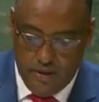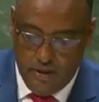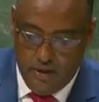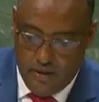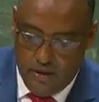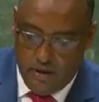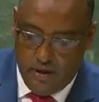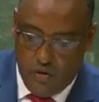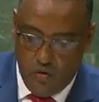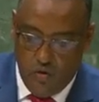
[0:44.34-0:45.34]
Mr.
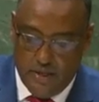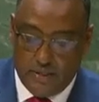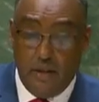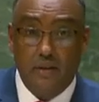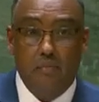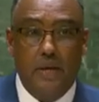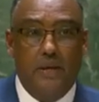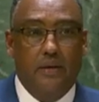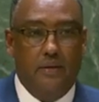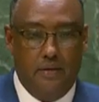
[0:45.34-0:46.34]
President,
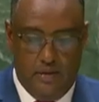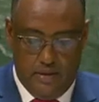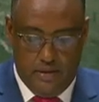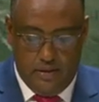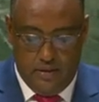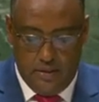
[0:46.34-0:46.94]
allow